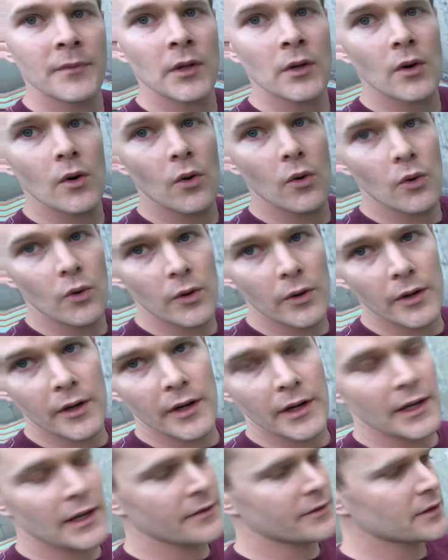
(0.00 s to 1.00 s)
Or
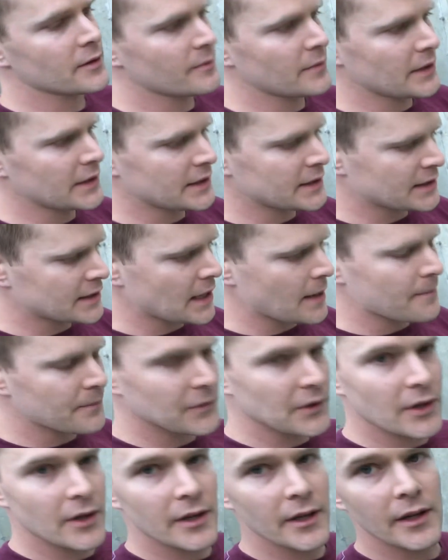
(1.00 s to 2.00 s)
if somebody stepped
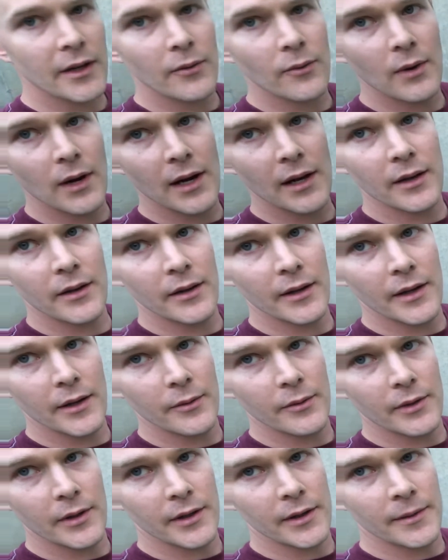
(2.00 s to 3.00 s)
on it while they
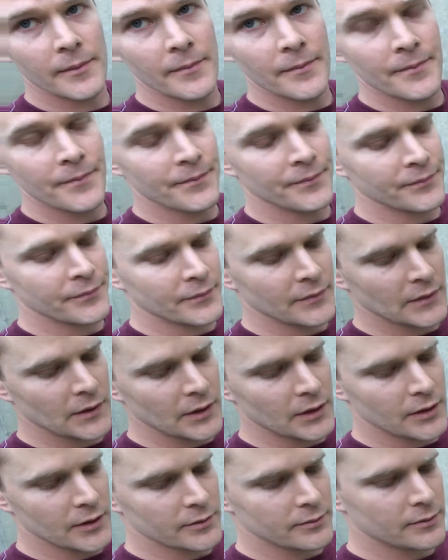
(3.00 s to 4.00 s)
were,
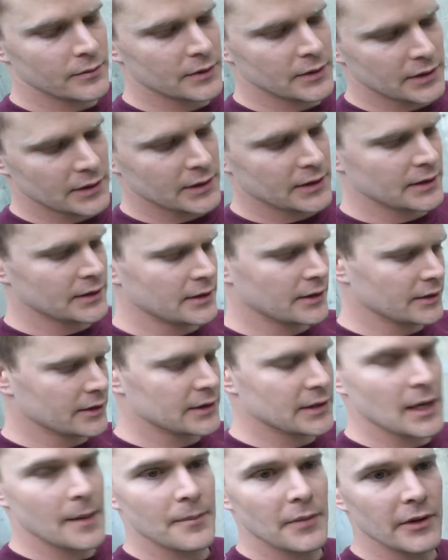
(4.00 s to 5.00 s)

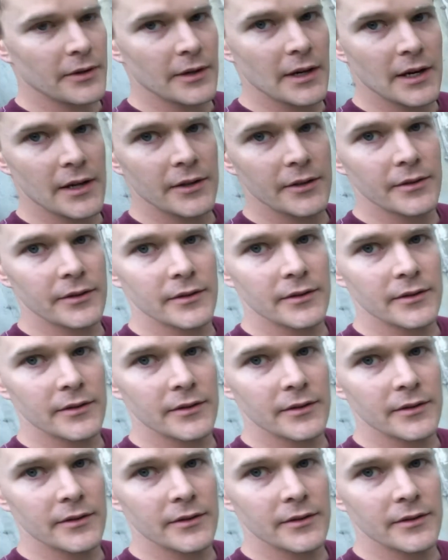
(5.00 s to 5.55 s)
stepping around,